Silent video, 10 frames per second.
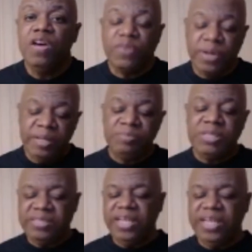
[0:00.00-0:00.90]
For him
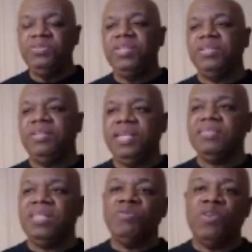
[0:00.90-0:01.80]
to take you to the
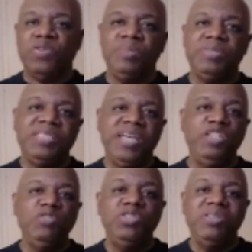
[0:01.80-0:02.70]
next level, for him to
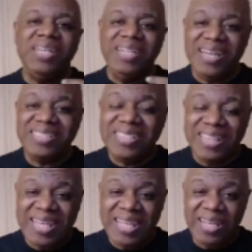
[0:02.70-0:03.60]
take you to the
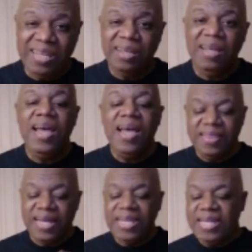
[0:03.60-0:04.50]
next thing
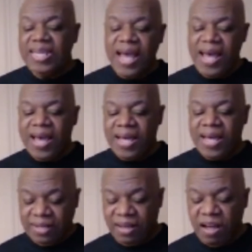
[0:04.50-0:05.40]
that he
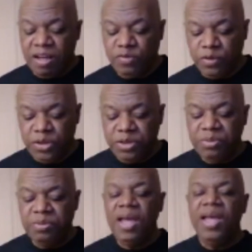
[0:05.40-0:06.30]
had in line for
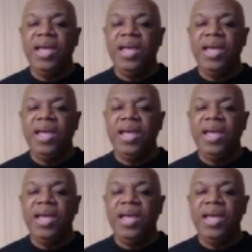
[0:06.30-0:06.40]
you,